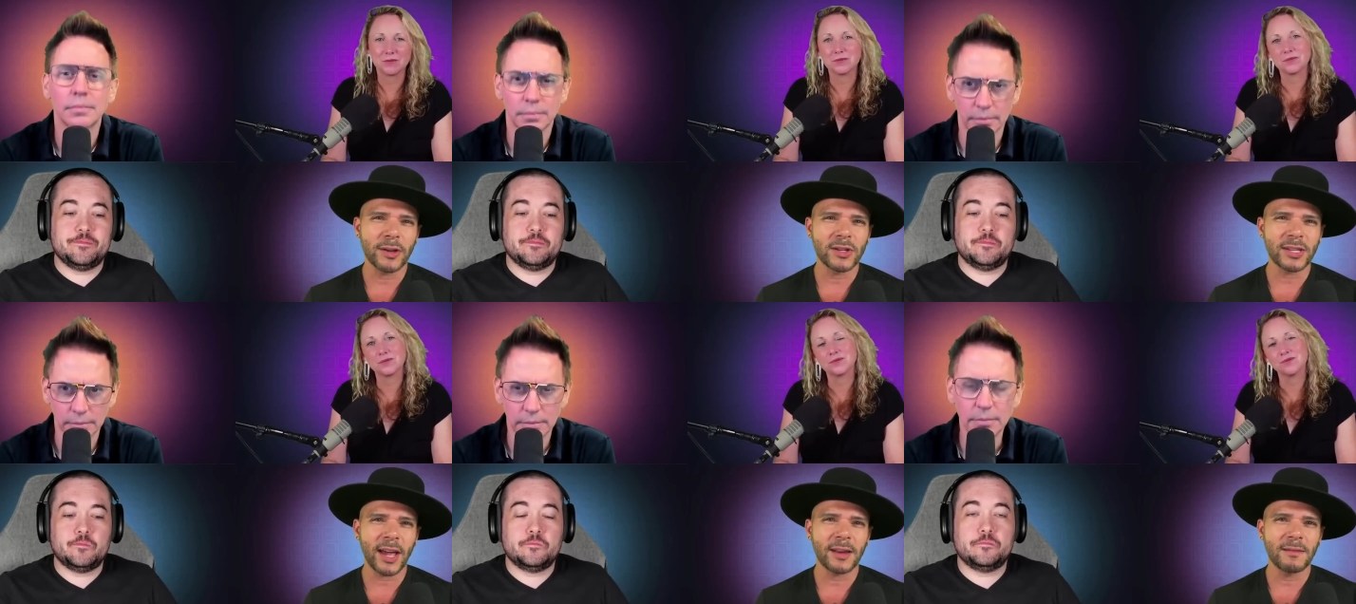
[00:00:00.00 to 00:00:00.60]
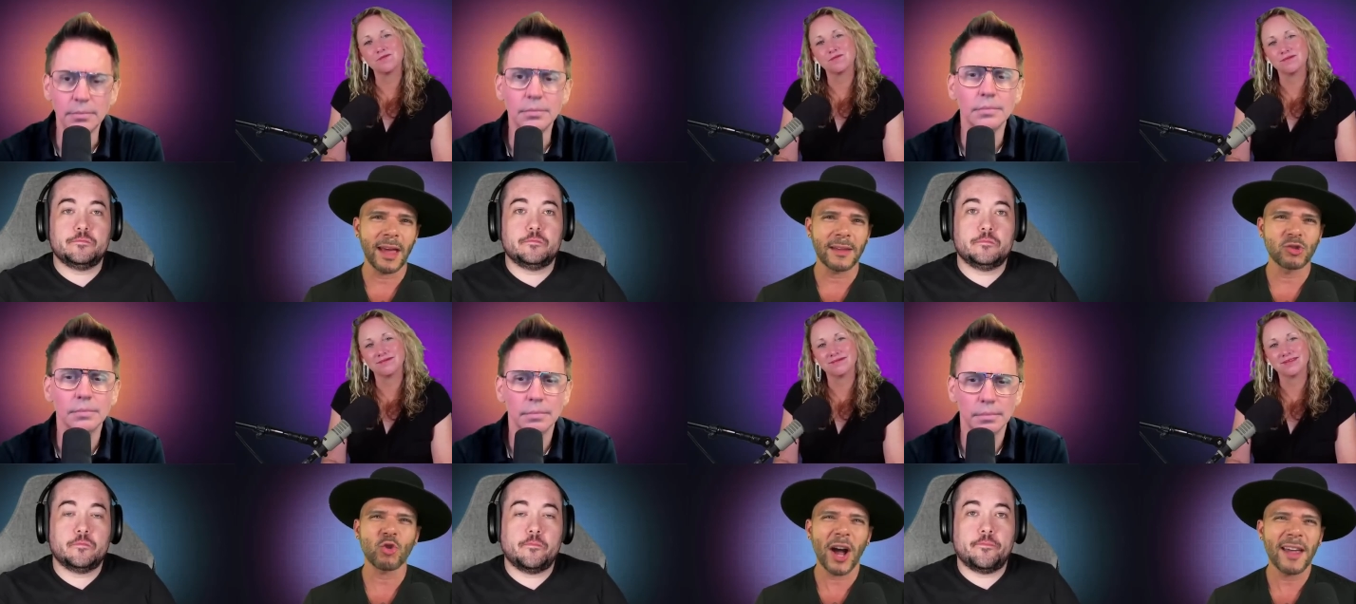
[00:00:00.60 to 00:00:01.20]
Speaker 1: So I just had
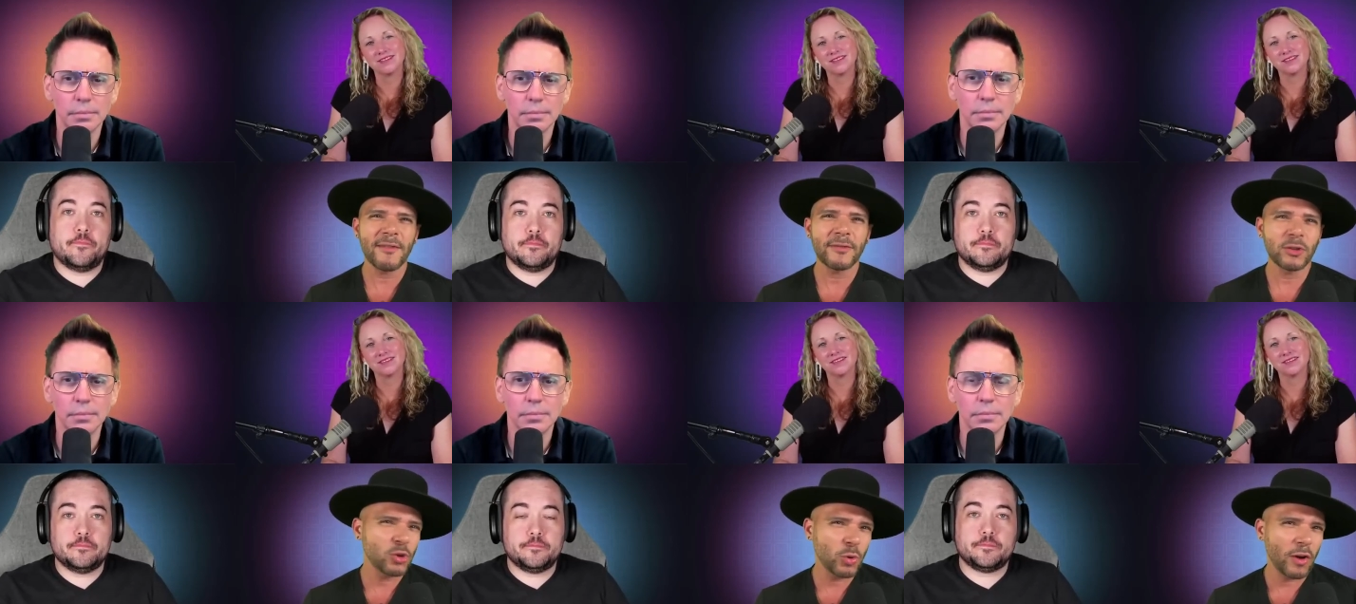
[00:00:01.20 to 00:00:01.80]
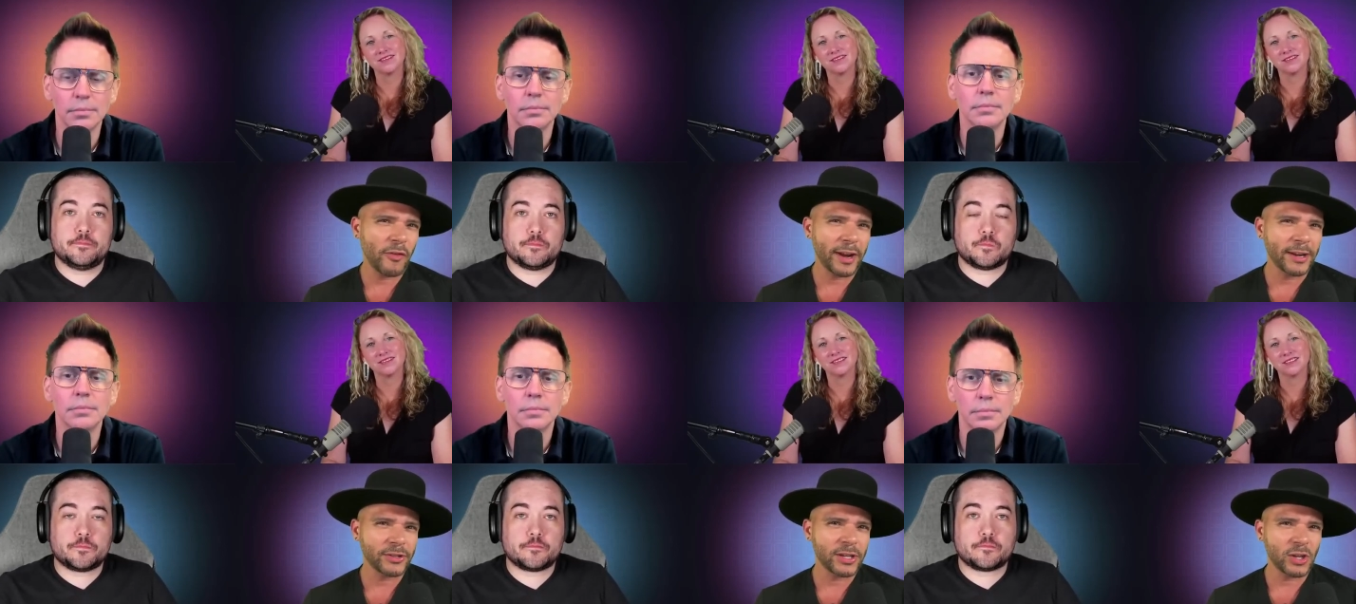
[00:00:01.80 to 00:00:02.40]
that drive to do well
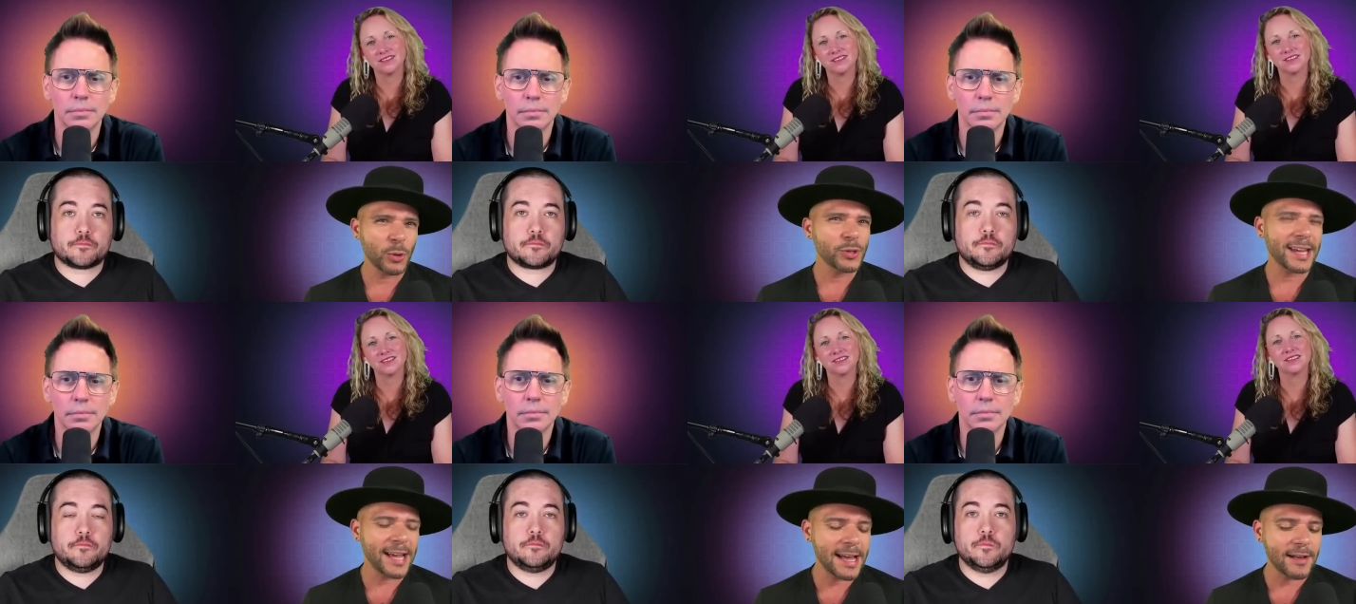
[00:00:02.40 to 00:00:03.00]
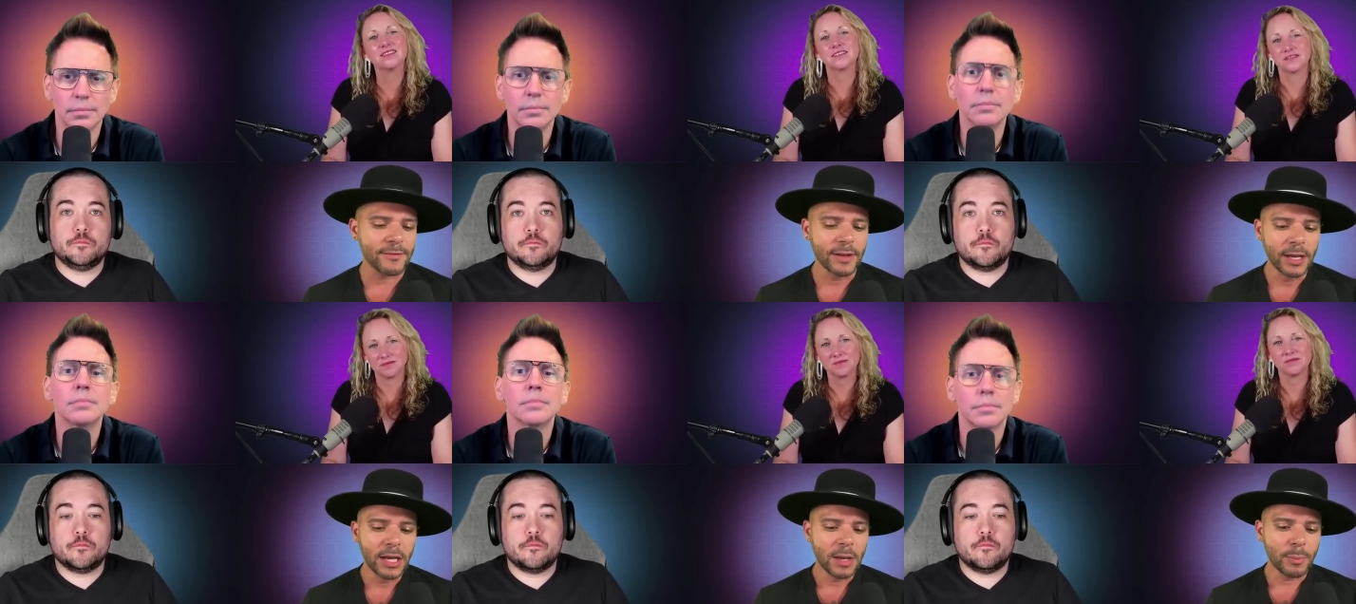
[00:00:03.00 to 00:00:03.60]
financially. So I always
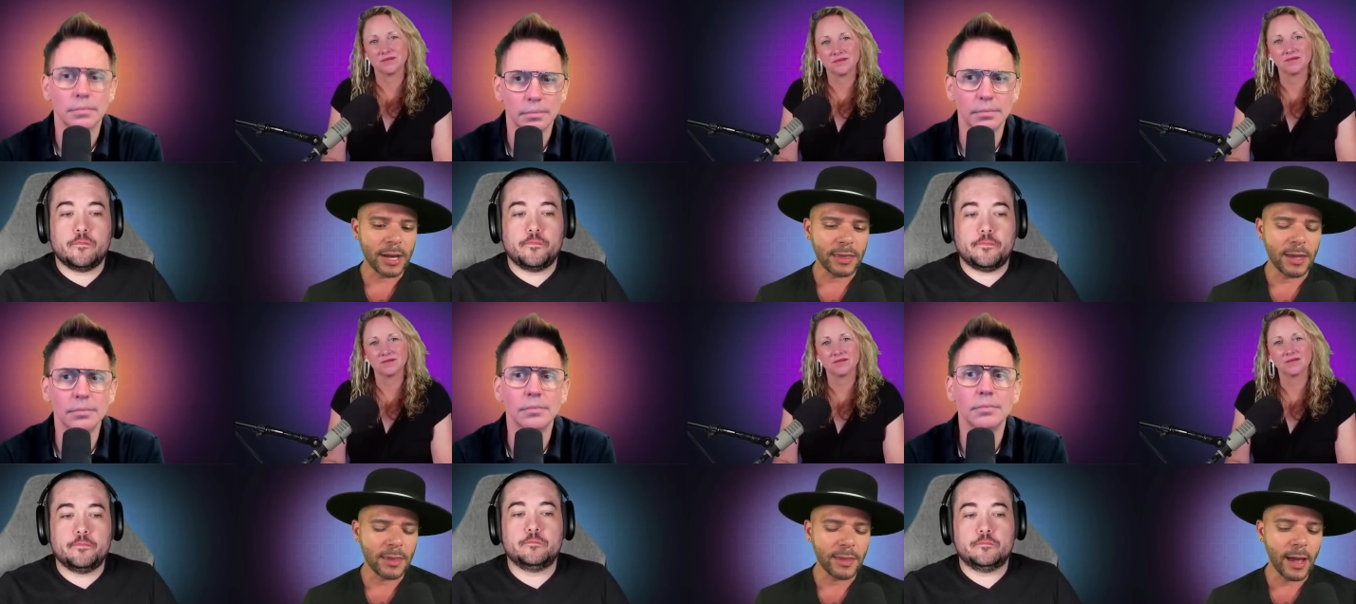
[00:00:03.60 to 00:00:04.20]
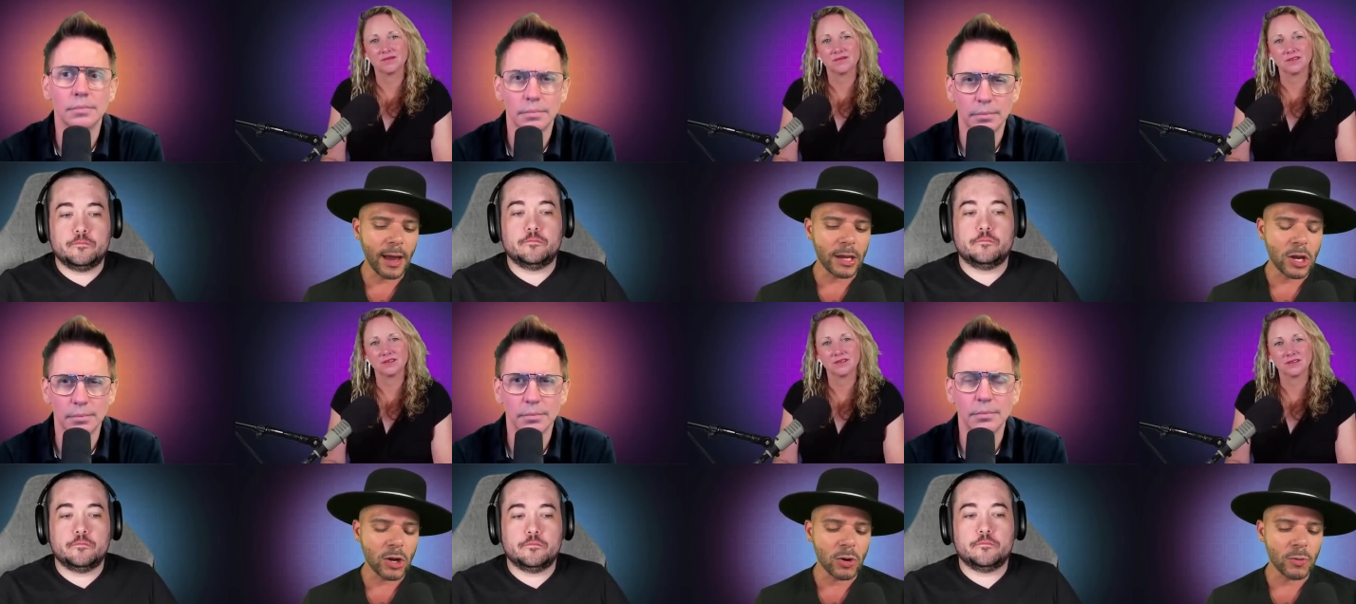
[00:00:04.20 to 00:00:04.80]
have. But I mm. think
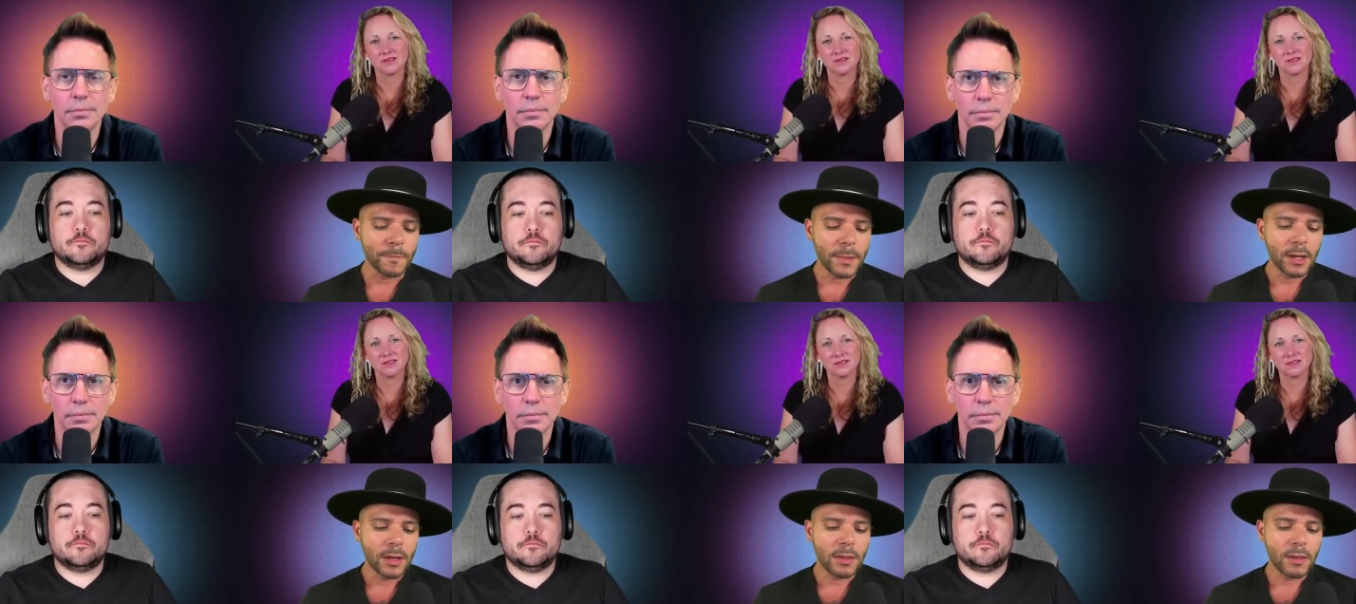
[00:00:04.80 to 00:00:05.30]
that, you know,